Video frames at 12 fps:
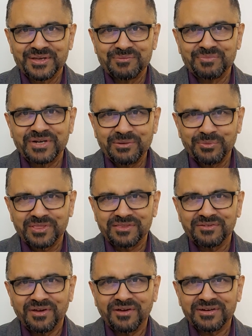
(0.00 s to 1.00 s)
But he was
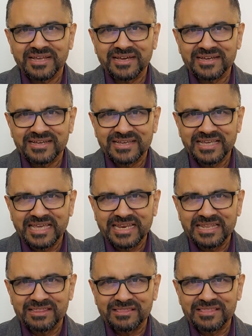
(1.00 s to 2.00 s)
not in
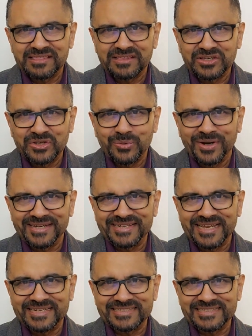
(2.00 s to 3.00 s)
his new
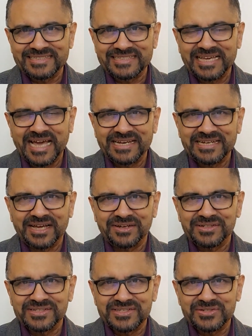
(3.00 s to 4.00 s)
identity. He hadn't
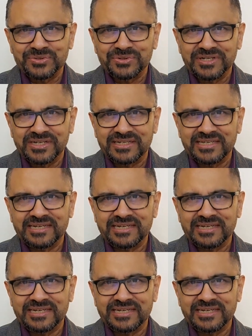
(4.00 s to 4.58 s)
understood it.